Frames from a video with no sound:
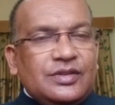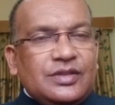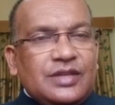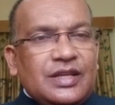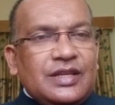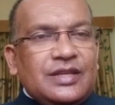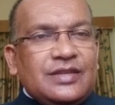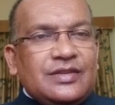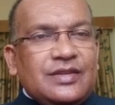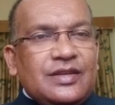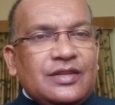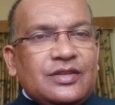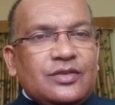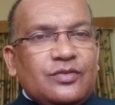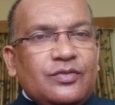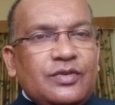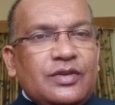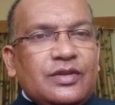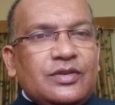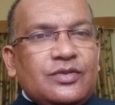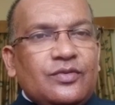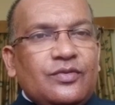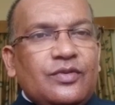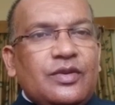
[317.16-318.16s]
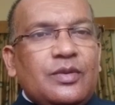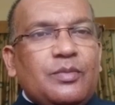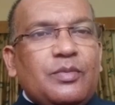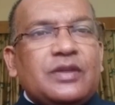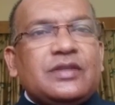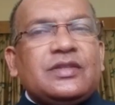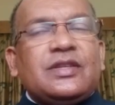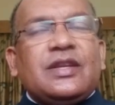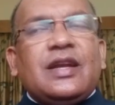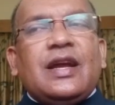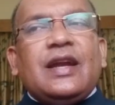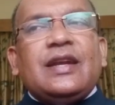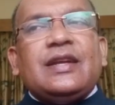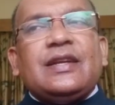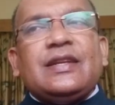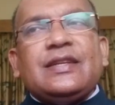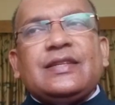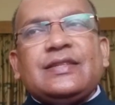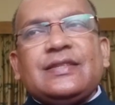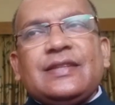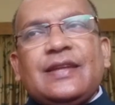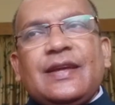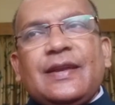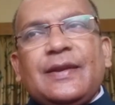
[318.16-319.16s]
reasons which we must
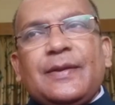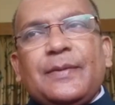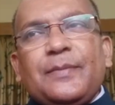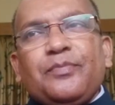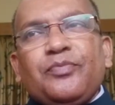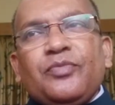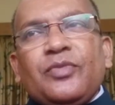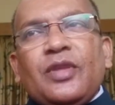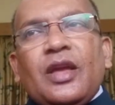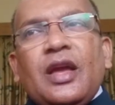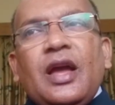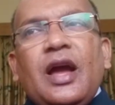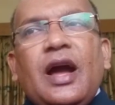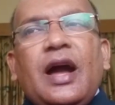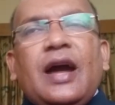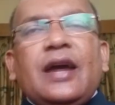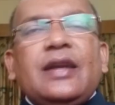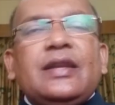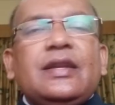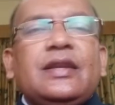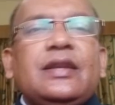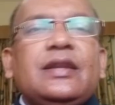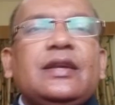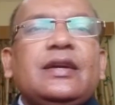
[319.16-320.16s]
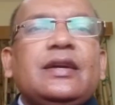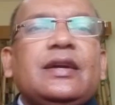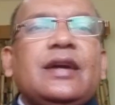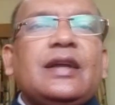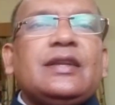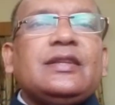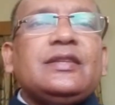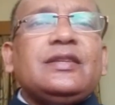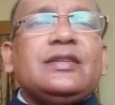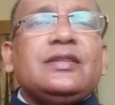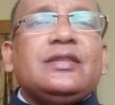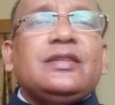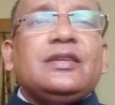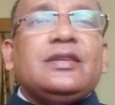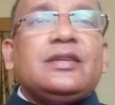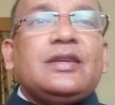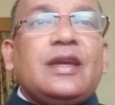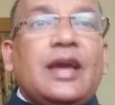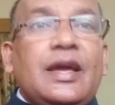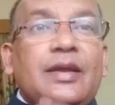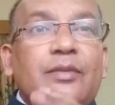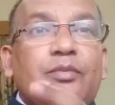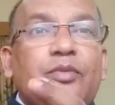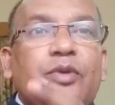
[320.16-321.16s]
understand. And another thing
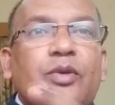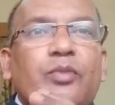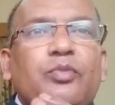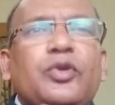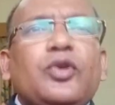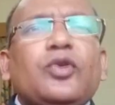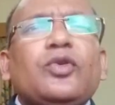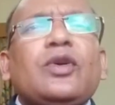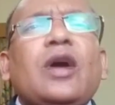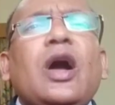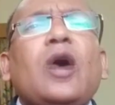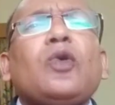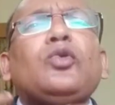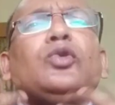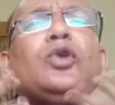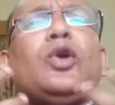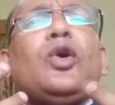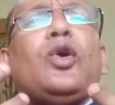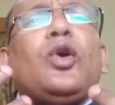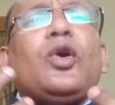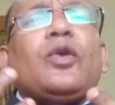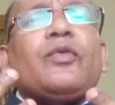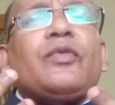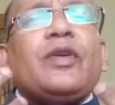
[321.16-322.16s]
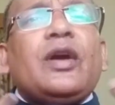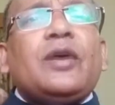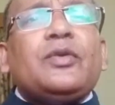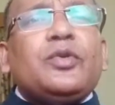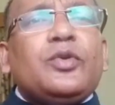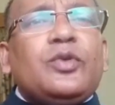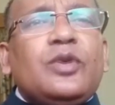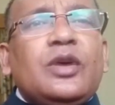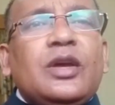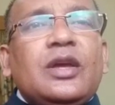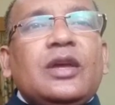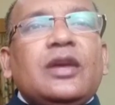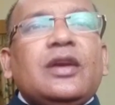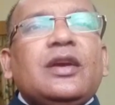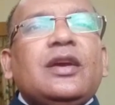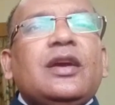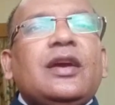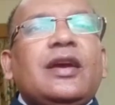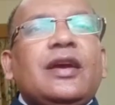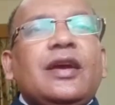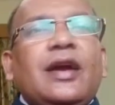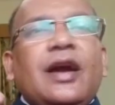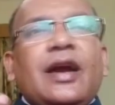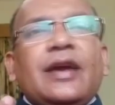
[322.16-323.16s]
can be, because how long we have no,
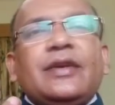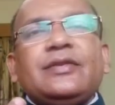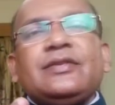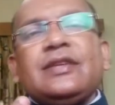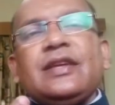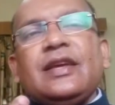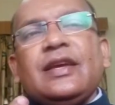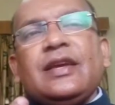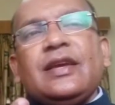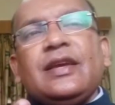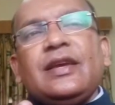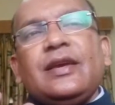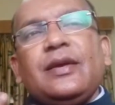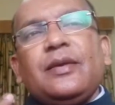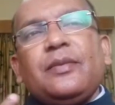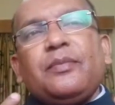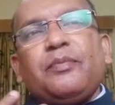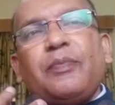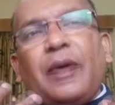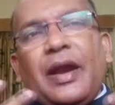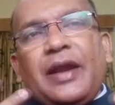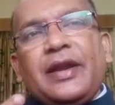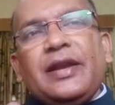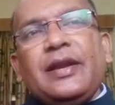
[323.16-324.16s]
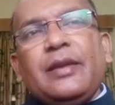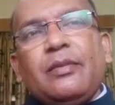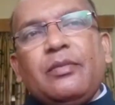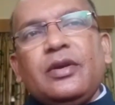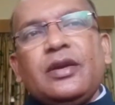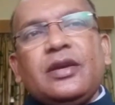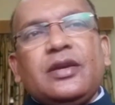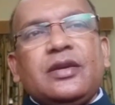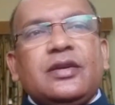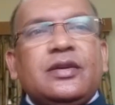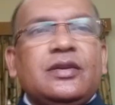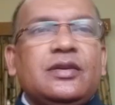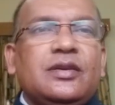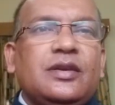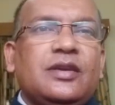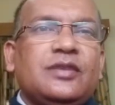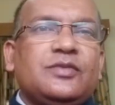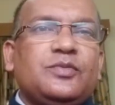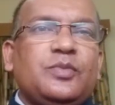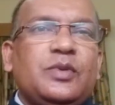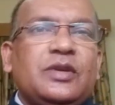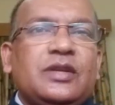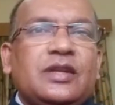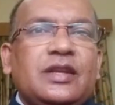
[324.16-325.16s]
I say pandemic,
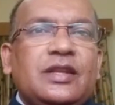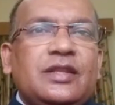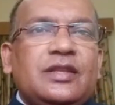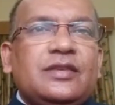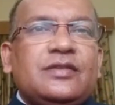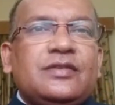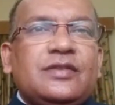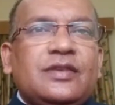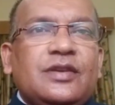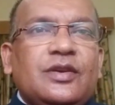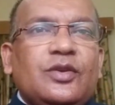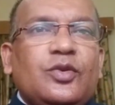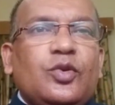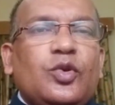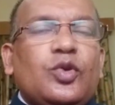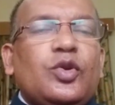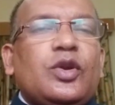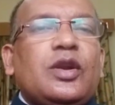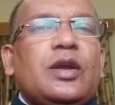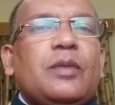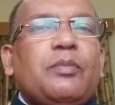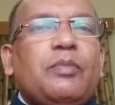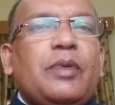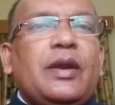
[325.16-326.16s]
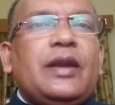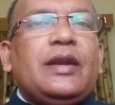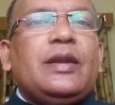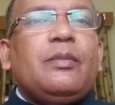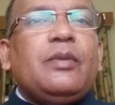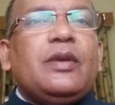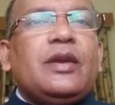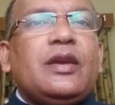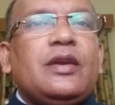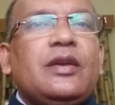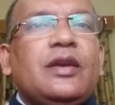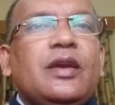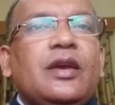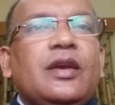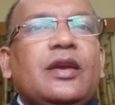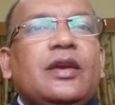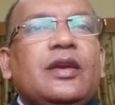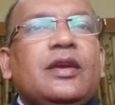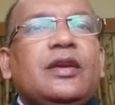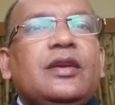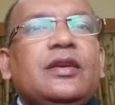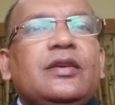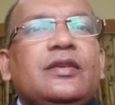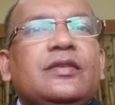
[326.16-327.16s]
especially this corona pandemic
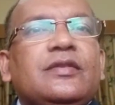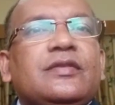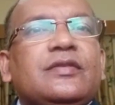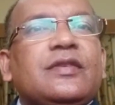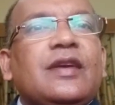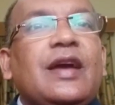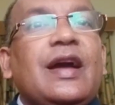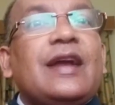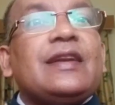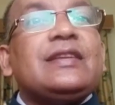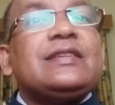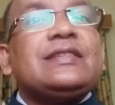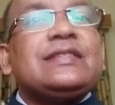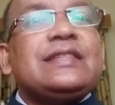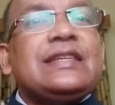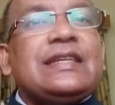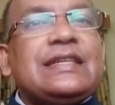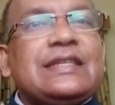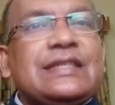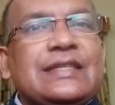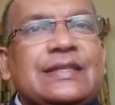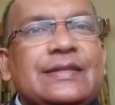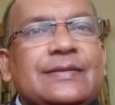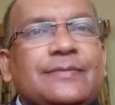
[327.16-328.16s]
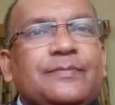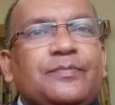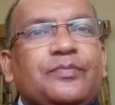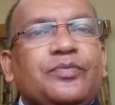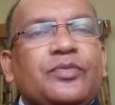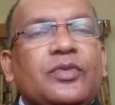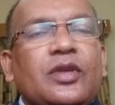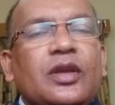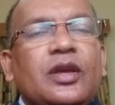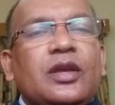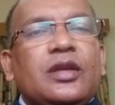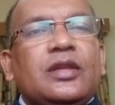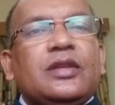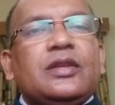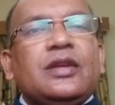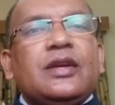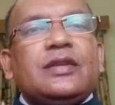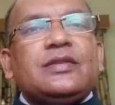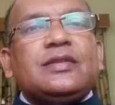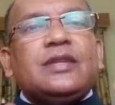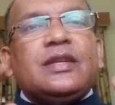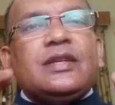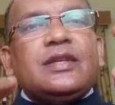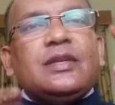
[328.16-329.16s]
is uncertain. It
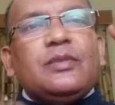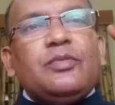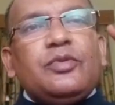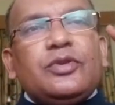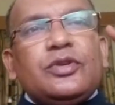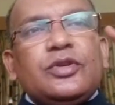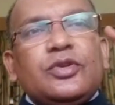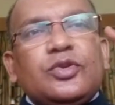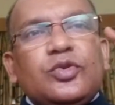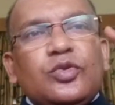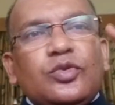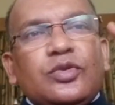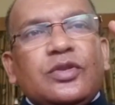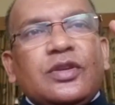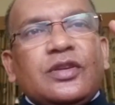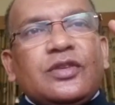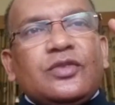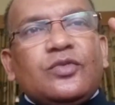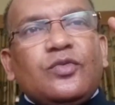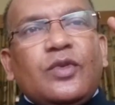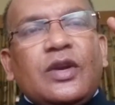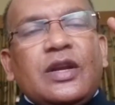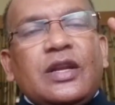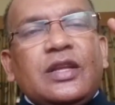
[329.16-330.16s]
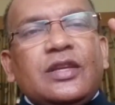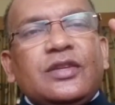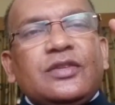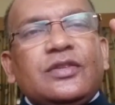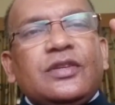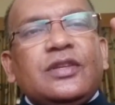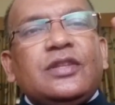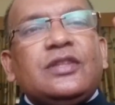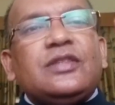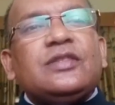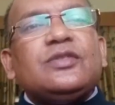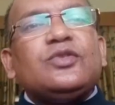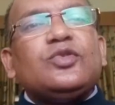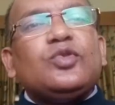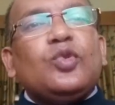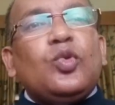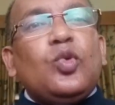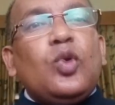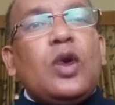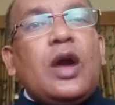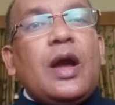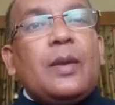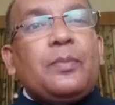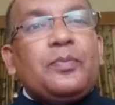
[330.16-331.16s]
has contributed two things. One is it is
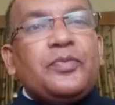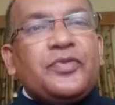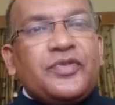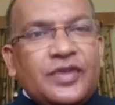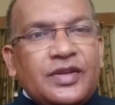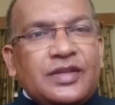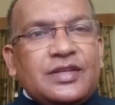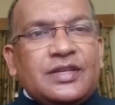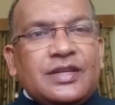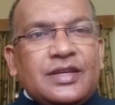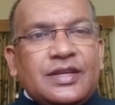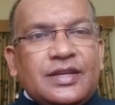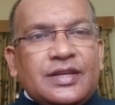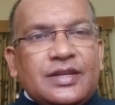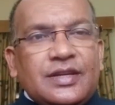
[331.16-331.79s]
so upsetting,